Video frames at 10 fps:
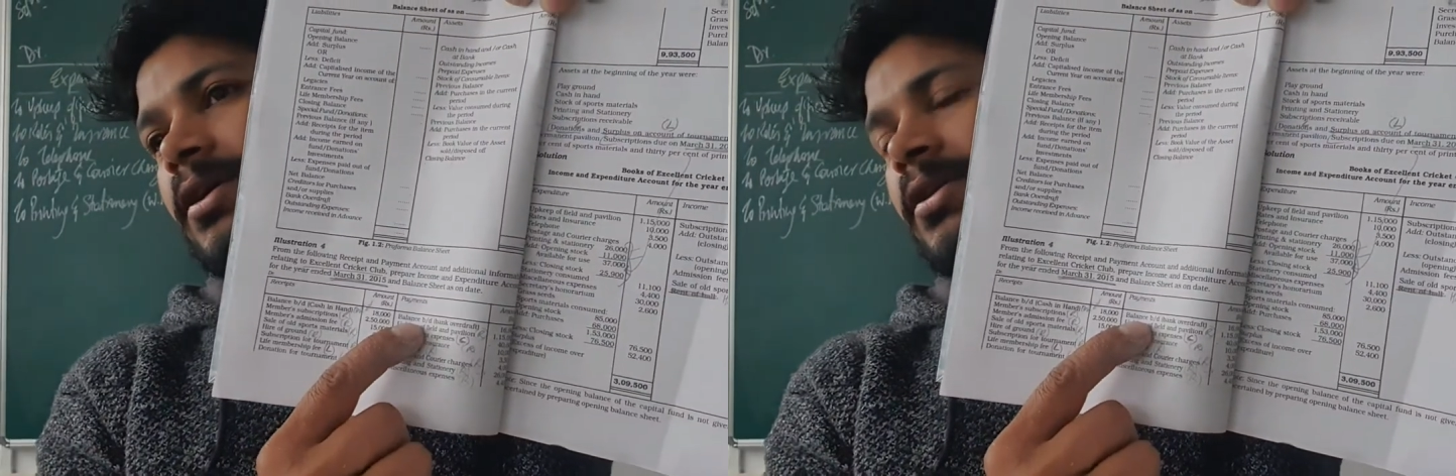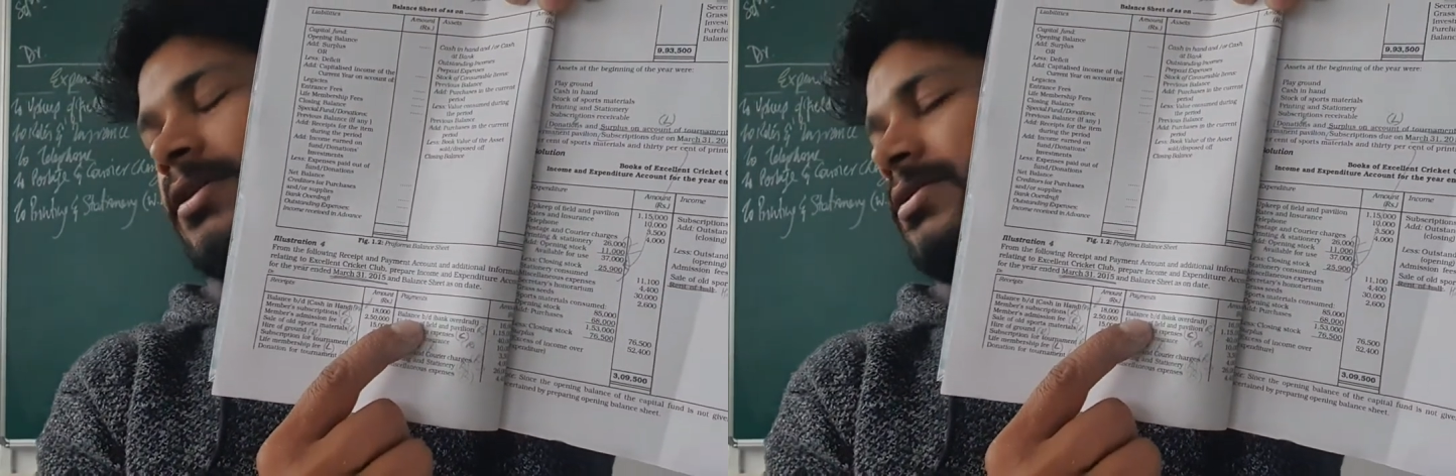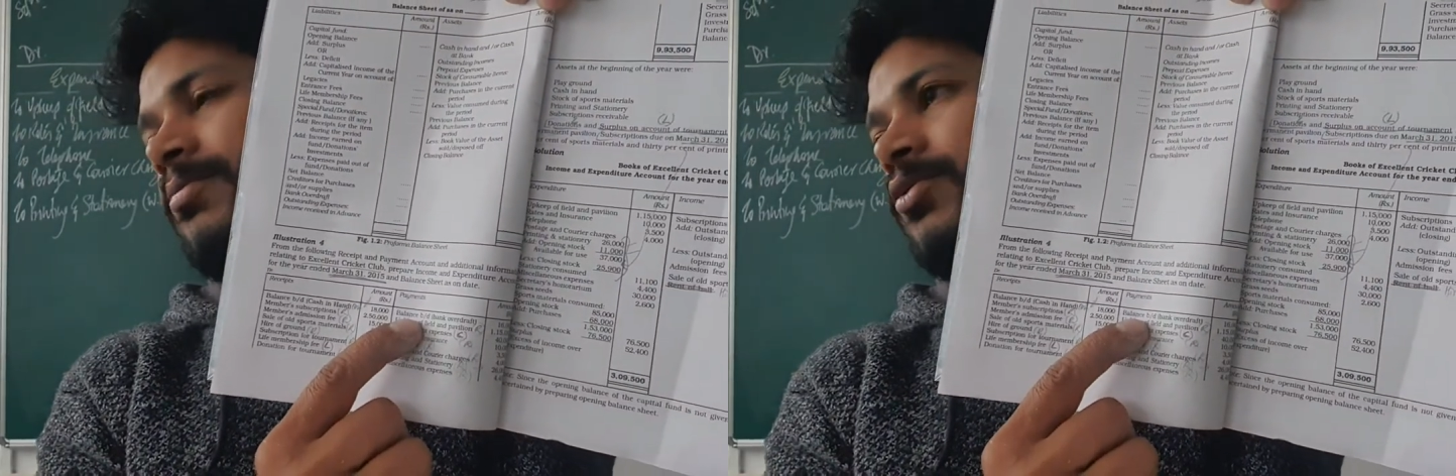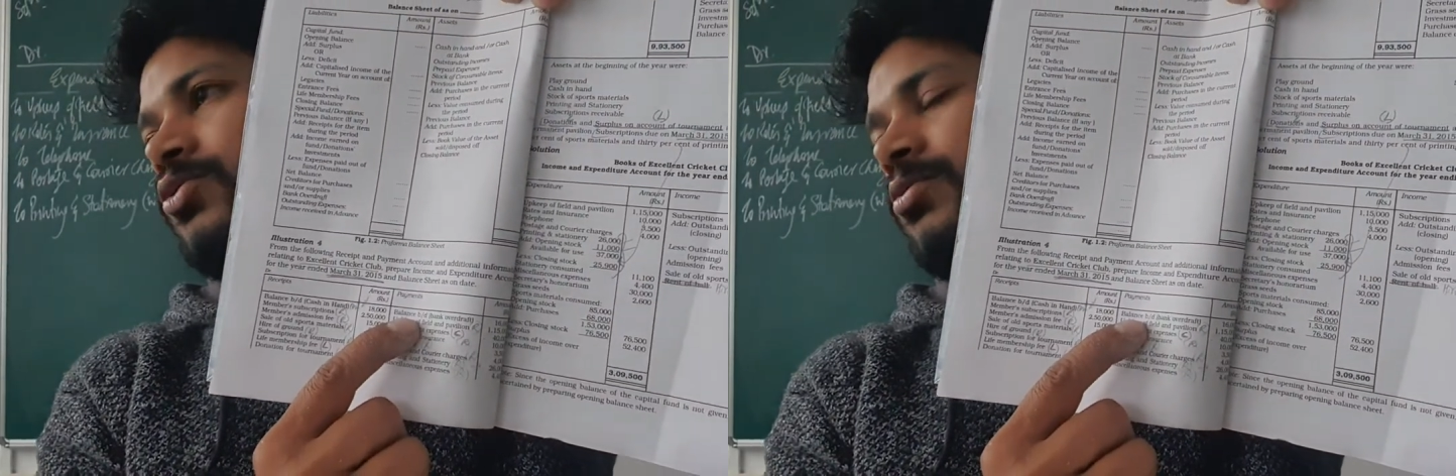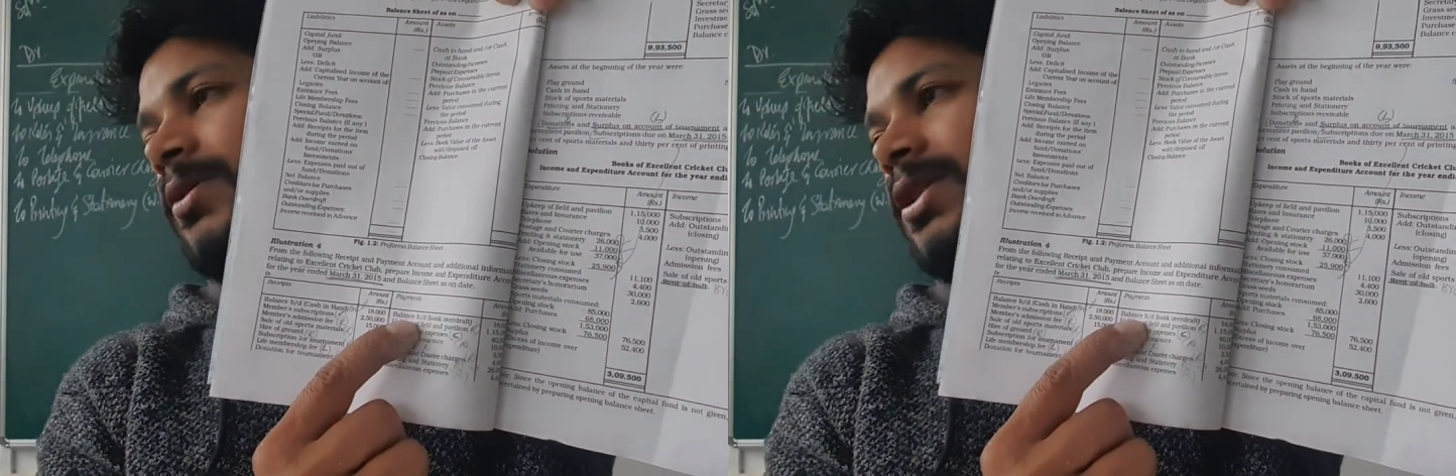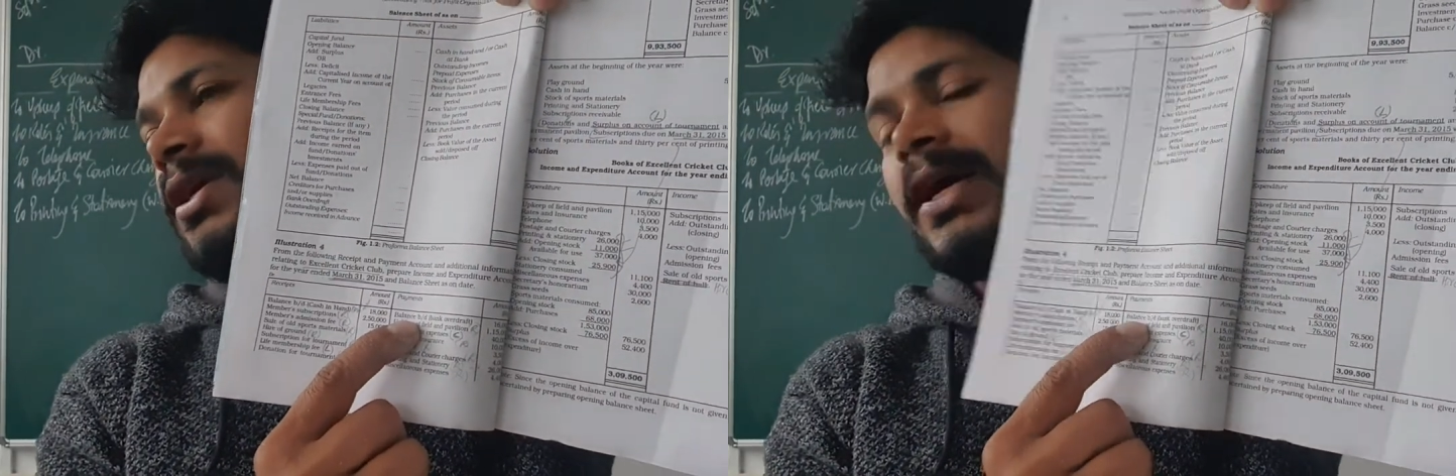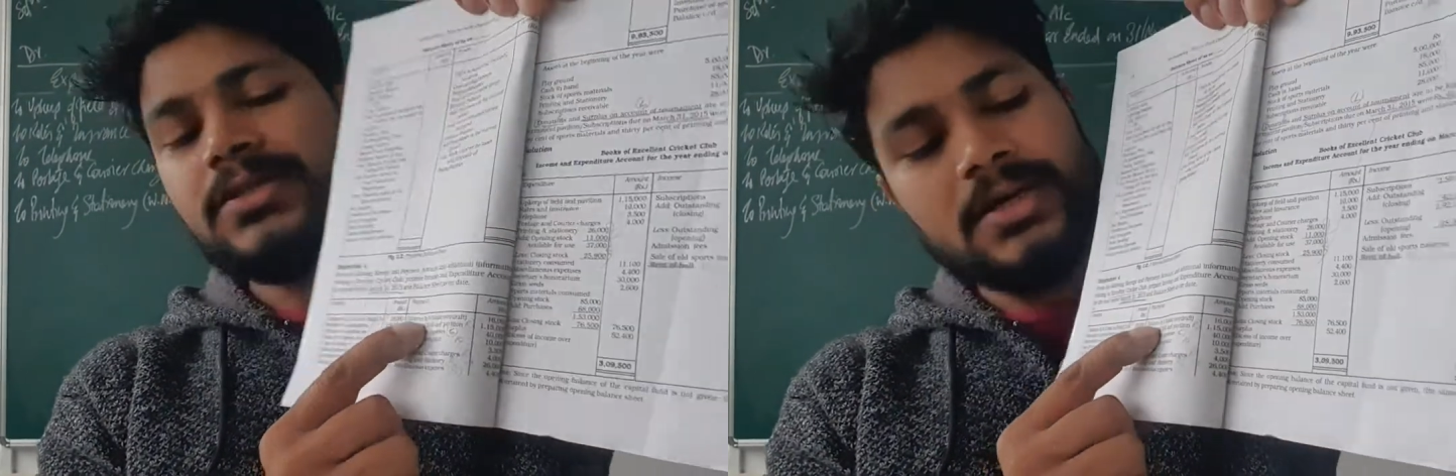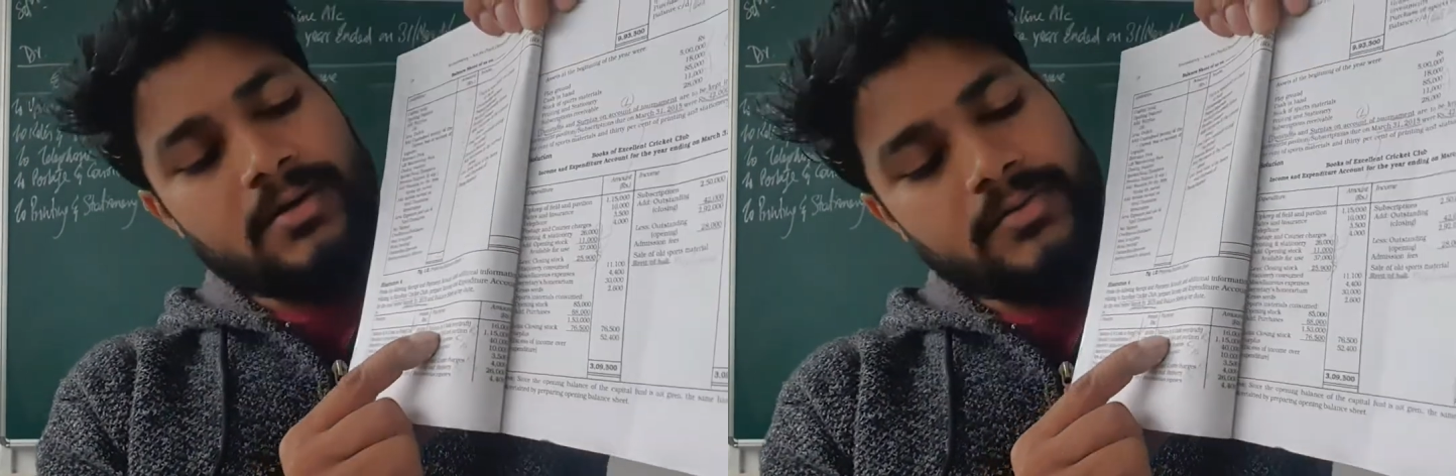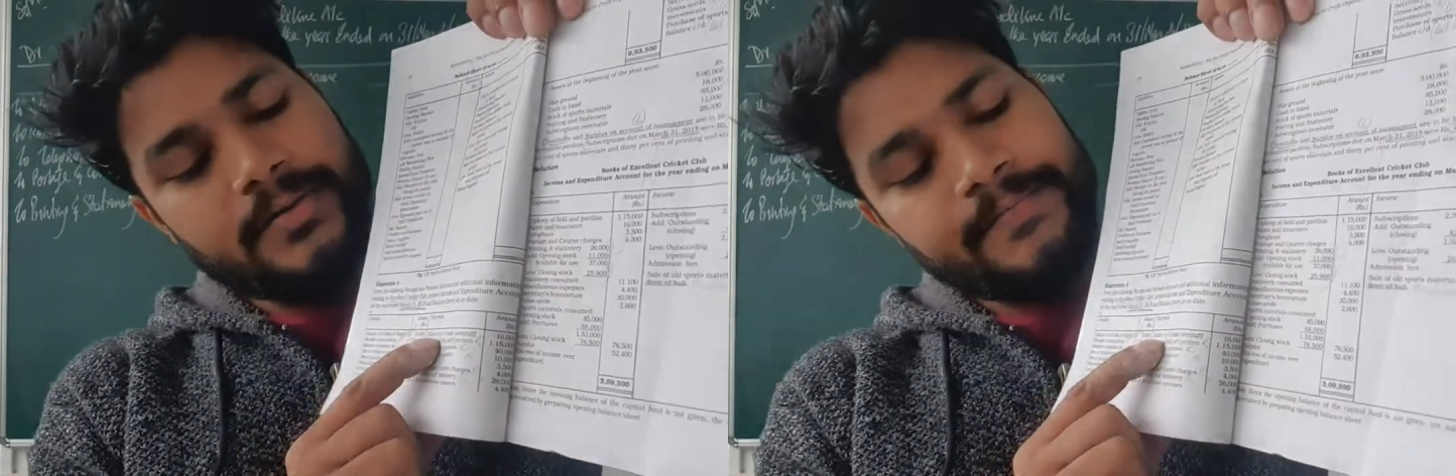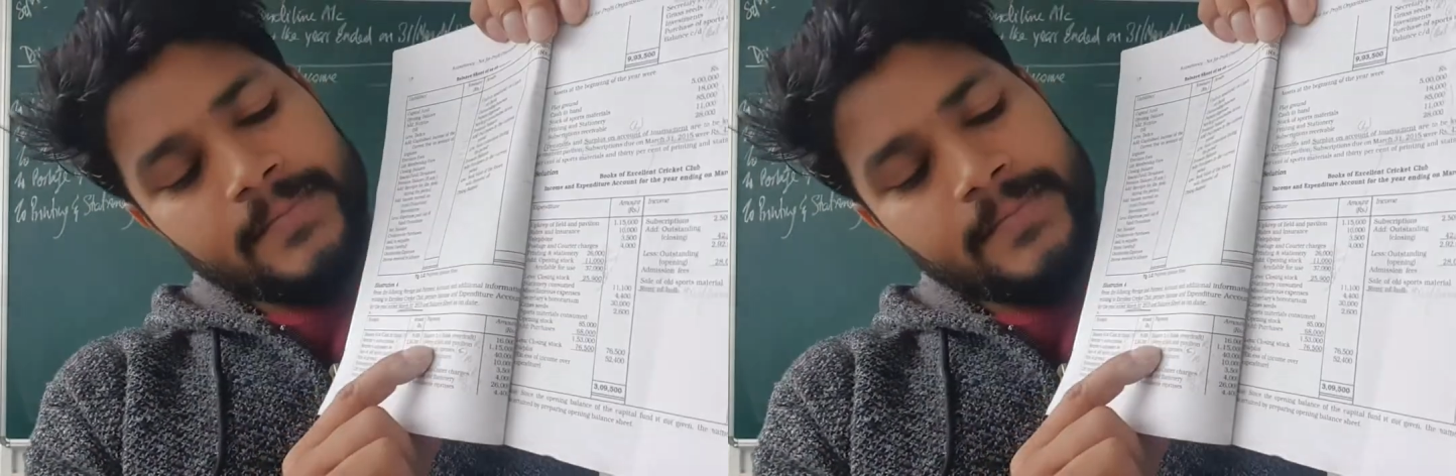It is supposed to be in the cash account.